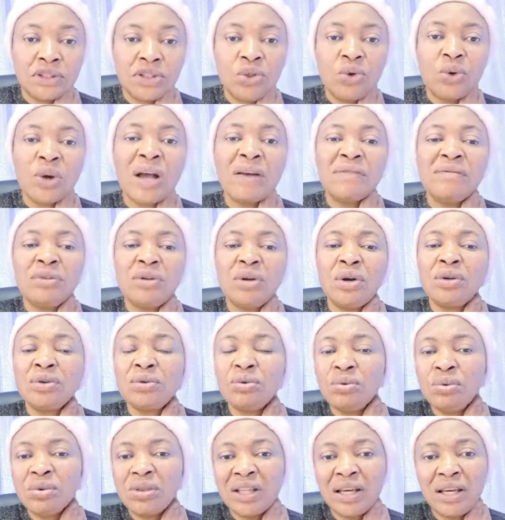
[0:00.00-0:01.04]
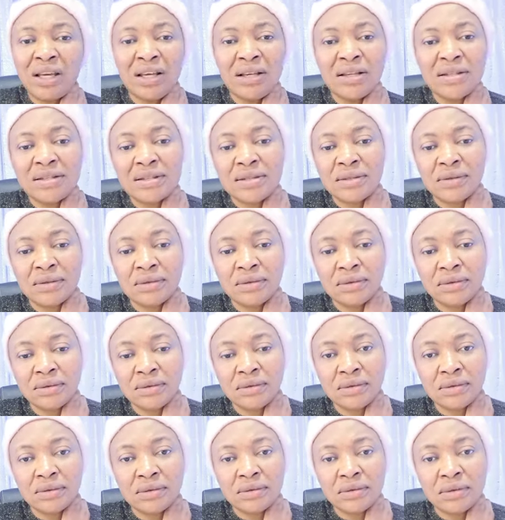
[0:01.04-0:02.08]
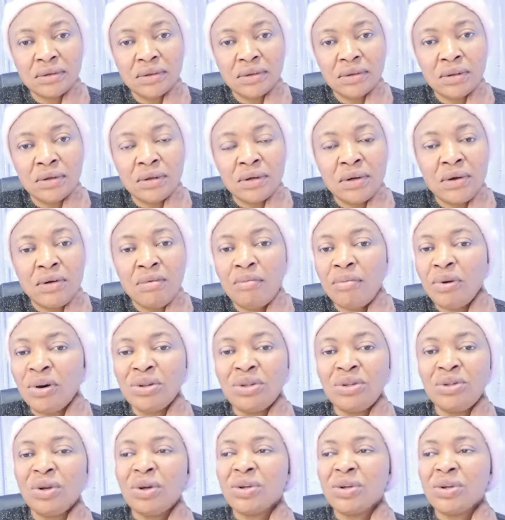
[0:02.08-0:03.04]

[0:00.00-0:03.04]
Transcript: You have done good things. But